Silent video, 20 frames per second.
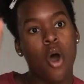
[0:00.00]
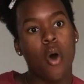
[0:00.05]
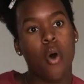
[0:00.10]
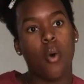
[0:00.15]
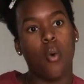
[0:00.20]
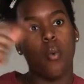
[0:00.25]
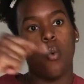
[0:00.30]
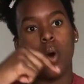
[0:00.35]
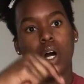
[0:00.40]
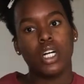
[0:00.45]

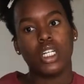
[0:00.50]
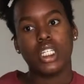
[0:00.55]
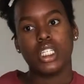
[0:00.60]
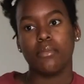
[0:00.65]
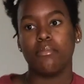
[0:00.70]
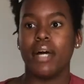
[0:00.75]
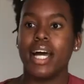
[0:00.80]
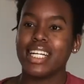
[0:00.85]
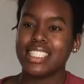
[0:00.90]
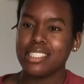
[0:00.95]
Welcome
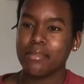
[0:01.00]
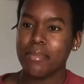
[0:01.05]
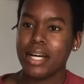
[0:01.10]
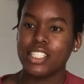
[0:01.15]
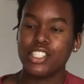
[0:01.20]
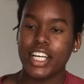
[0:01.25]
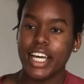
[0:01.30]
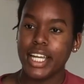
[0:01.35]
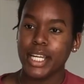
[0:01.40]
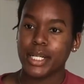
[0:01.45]
back to my
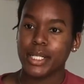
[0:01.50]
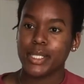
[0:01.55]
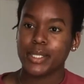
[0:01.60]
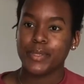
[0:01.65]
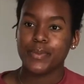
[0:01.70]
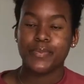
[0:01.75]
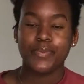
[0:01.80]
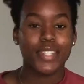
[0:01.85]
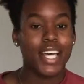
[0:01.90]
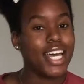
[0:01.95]
channel.
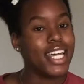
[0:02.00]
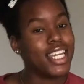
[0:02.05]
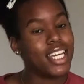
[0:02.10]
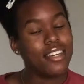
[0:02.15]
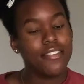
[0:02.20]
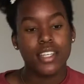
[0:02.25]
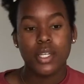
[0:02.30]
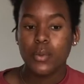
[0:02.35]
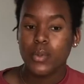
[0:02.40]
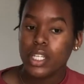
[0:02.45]
And
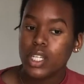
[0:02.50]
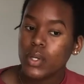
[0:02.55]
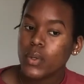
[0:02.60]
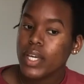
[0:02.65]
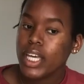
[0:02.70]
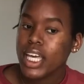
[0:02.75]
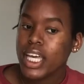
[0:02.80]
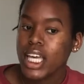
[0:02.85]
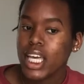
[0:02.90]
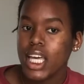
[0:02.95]
if you're new
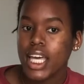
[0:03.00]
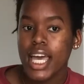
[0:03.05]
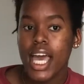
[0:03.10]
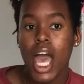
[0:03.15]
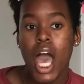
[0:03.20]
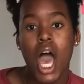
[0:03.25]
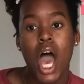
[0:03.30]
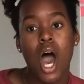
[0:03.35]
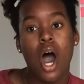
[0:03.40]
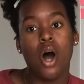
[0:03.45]
here,
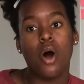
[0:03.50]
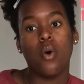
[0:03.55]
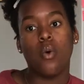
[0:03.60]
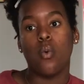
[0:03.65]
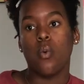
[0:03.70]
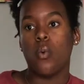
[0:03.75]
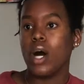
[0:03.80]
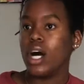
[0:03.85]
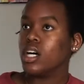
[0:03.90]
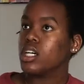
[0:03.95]

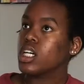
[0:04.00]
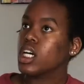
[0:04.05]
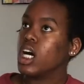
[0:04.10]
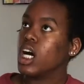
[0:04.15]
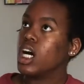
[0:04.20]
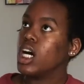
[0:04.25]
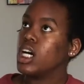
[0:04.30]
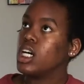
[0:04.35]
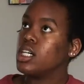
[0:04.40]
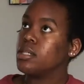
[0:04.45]

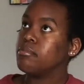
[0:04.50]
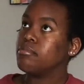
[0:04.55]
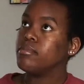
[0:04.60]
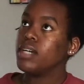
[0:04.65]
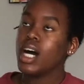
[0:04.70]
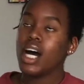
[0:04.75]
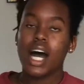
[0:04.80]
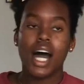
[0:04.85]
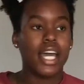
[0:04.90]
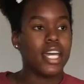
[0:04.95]
welcome.
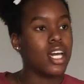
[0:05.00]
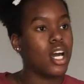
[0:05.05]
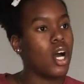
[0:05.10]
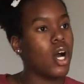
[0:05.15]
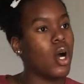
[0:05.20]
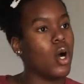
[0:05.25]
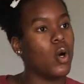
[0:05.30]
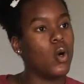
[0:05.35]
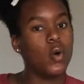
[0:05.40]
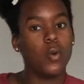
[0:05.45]
I
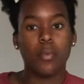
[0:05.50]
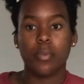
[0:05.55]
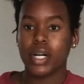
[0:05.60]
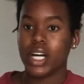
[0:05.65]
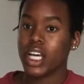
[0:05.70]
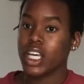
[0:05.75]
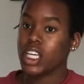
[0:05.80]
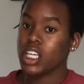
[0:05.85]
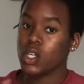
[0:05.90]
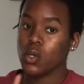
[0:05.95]
hope
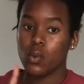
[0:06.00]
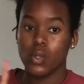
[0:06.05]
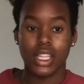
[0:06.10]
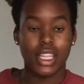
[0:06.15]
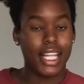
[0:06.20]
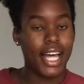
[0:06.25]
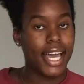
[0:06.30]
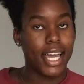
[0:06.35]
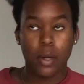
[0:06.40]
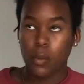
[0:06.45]
you
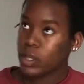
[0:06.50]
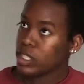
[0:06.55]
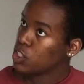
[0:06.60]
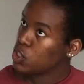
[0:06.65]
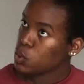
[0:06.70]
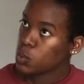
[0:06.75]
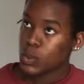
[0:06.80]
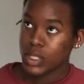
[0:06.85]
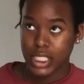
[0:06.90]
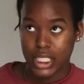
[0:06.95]
like what
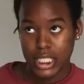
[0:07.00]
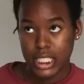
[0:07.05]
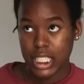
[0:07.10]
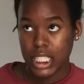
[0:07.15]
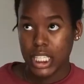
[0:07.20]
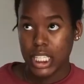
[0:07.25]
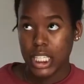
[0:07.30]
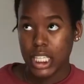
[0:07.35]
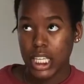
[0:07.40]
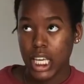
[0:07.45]
you
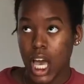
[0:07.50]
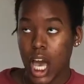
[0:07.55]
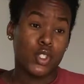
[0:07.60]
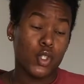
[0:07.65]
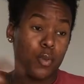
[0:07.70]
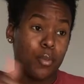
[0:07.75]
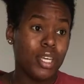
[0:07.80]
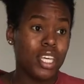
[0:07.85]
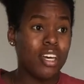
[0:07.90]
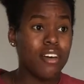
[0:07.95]
see. Do
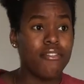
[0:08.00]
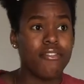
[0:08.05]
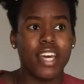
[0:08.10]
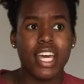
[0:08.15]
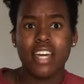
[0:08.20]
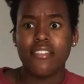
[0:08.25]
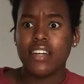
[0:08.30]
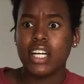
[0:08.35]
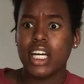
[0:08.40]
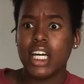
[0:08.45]
me a
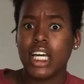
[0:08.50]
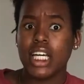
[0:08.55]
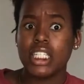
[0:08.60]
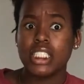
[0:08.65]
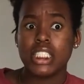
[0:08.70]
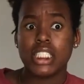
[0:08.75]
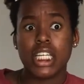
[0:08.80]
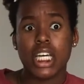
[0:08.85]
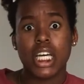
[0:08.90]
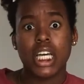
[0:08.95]
favor
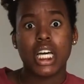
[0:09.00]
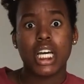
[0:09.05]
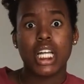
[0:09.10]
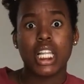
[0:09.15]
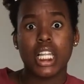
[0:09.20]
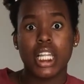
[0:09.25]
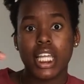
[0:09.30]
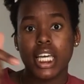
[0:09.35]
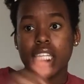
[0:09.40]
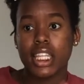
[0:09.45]
and
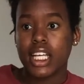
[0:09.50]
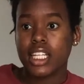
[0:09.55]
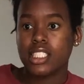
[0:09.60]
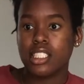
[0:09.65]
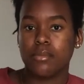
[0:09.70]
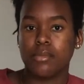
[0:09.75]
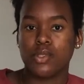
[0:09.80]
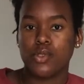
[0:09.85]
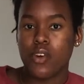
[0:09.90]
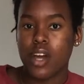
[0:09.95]
click that
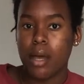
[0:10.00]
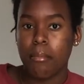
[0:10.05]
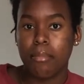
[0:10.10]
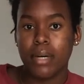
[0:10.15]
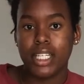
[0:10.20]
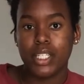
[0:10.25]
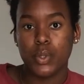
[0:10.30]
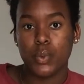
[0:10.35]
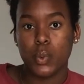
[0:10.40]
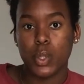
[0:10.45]
subscribe
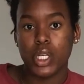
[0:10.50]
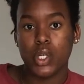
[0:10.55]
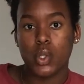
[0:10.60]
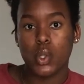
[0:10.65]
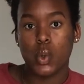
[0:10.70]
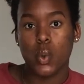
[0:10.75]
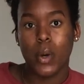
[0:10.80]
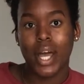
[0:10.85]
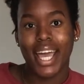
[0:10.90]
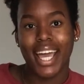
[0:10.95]
button real
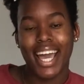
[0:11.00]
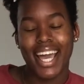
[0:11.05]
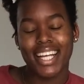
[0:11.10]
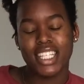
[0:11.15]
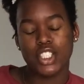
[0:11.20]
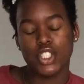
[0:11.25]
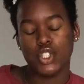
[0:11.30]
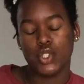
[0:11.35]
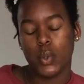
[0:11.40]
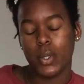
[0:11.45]
quick
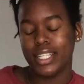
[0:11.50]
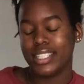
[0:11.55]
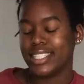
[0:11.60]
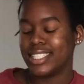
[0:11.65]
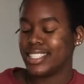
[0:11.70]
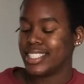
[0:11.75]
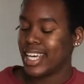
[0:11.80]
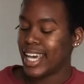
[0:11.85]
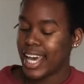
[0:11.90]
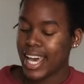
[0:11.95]
and join the
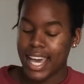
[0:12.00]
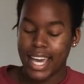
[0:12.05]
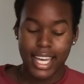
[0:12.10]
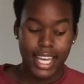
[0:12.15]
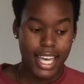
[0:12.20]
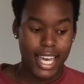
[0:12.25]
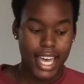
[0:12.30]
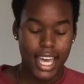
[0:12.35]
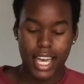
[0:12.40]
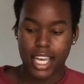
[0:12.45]
Tang
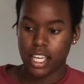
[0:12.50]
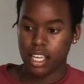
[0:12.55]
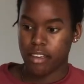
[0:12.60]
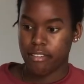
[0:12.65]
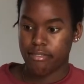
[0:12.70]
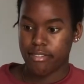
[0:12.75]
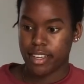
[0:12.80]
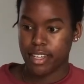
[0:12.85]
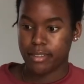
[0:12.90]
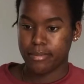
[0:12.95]
gang. You
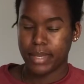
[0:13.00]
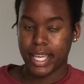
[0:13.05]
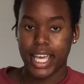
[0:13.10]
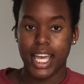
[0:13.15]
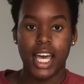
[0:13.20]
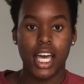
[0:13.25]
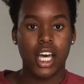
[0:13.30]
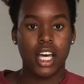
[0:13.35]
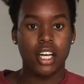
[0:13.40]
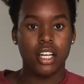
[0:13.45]
feel me?
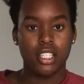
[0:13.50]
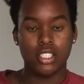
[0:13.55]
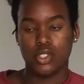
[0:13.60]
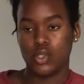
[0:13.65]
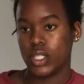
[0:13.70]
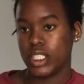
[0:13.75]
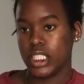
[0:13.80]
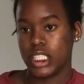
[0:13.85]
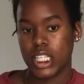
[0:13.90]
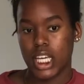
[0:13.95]

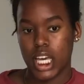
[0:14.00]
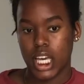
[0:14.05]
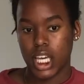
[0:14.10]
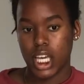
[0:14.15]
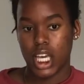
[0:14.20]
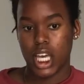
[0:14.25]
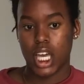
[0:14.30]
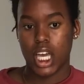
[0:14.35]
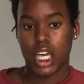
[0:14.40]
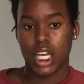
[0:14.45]
Join the Tang
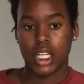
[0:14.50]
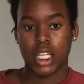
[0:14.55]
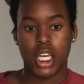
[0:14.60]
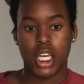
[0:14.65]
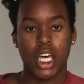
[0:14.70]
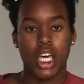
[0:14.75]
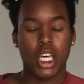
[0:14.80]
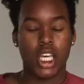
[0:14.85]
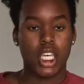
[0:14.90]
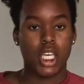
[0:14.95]
gang.
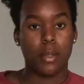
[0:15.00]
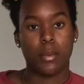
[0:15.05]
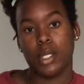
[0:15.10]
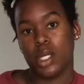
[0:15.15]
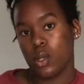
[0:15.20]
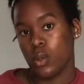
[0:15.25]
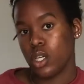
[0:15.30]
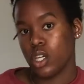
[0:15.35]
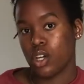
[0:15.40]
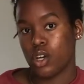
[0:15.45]
You be
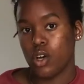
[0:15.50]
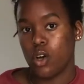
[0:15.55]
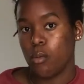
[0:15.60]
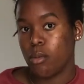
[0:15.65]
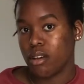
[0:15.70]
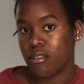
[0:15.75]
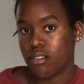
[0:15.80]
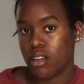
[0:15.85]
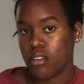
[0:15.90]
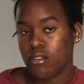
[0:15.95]
doing your girl a
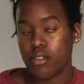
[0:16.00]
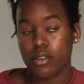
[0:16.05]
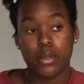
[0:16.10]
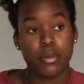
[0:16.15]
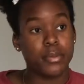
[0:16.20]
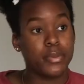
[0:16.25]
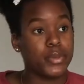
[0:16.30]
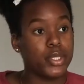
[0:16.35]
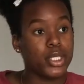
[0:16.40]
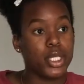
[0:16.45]
big favor.
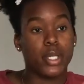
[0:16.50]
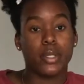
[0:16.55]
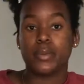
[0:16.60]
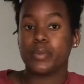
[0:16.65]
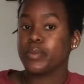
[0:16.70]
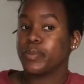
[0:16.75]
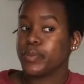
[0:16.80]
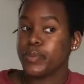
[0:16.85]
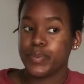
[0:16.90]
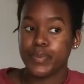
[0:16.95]
So
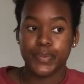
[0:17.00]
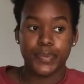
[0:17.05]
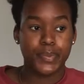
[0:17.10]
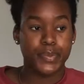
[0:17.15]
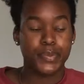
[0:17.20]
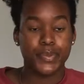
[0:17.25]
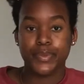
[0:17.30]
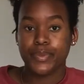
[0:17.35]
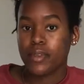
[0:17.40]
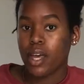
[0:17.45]

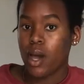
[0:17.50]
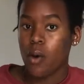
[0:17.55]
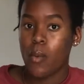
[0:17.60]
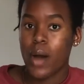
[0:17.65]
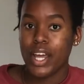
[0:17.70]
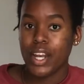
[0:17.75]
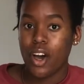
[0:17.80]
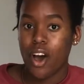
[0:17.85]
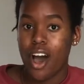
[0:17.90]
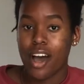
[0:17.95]

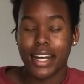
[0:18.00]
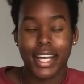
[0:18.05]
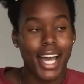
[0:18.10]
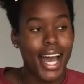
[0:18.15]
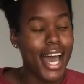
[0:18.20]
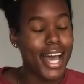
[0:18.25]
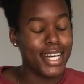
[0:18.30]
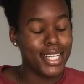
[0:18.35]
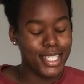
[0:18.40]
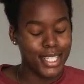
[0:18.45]
why not,
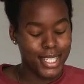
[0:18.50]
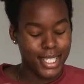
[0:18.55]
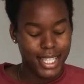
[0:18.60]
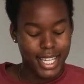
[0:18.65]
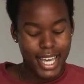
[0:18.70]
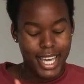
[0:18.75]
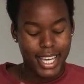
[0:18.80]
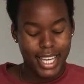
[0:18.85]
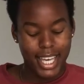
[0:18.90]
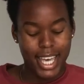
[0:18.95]
guys?
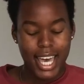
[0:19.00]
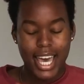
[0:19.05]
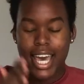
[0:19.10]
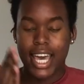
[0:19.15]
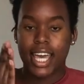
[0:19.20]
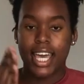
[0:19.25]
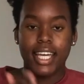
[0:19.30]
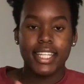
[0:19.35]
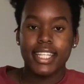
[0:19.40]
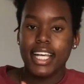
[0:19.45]
Like,
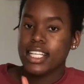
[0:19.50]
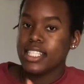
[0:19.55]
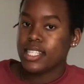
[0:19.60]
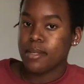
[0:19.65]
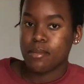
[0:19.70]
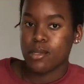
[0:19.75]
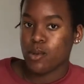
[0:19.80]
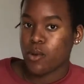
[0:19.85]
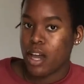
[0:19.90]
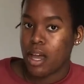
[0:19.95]
hit that
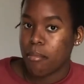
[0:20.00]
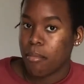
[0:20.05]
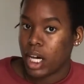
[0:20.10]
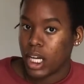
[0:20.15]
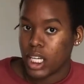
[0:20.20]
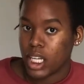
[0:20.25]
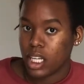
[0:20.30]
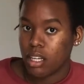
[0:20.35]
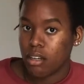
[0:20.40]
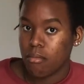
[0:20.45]
subscribe
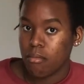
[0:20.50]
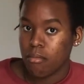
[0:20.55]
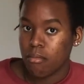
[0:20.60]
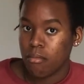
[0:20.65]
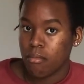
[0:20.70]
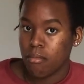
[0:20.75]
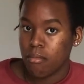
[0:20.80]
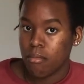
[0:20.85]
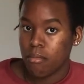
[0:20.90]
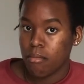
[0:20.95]
button.
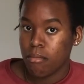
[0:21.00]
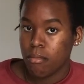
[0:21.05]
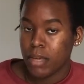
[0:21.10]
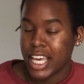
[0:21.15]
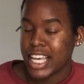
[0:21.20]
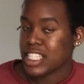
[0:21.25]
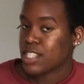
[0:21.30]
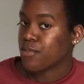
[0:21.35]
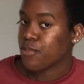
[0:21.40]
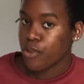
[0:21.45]

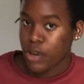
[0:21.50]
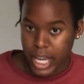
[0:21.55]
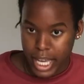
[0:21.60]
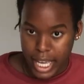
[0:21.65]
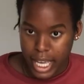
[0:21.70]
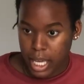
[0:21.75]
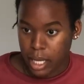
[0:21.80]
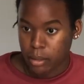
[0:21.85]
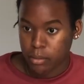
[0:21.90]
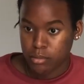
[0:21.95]
It's free.
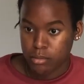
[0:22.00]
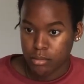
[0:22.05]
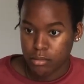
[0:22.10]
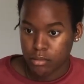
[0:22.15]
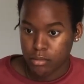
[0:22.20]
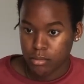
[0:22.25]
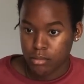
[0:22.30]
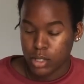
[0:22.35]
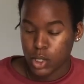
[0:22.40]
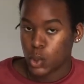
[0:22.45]

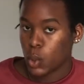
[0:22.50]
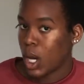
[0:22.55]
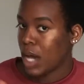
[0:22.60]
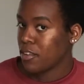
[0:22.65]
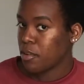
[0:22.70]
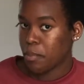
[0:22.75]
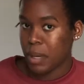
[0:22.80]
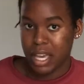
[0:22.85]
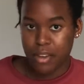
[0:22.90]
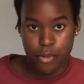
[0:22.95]
You don't have to
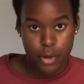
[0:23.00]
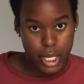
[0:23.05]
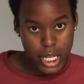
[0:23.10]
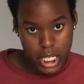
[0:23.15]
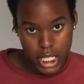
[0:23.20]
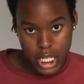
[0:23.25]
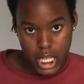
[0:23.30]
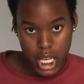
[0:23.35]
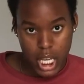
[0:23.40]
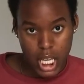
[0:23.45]
pay for
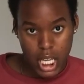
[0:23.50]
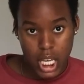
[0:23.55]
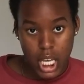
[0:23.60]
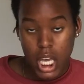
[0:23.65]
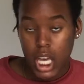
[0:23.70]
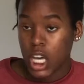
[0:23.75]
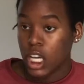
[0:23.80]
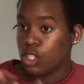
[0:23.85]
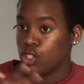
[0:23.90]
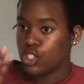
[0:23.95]
anything.
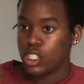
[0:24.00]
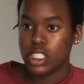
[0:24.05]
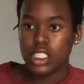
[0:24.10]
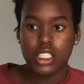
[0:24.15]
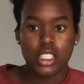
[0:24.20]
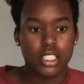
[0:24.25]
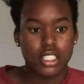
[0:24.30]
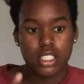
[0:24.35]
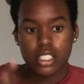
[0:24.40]
It's